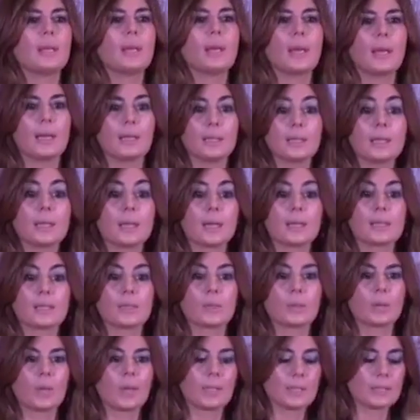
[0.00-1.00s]

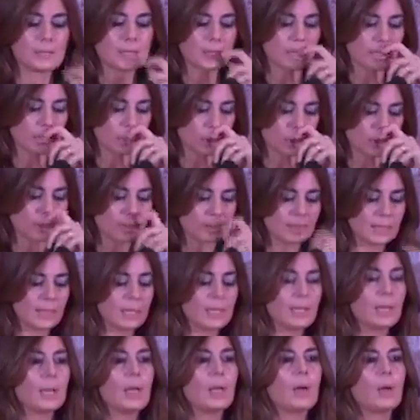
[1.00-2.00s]
internationalization.
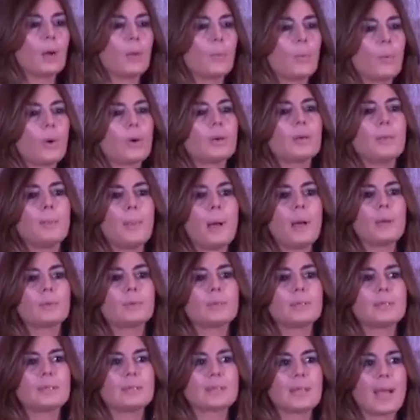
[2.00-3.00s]
What
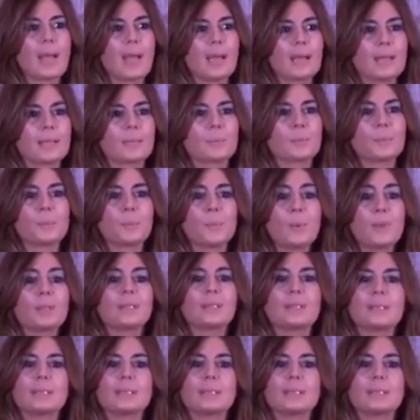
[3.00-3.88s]
about design? What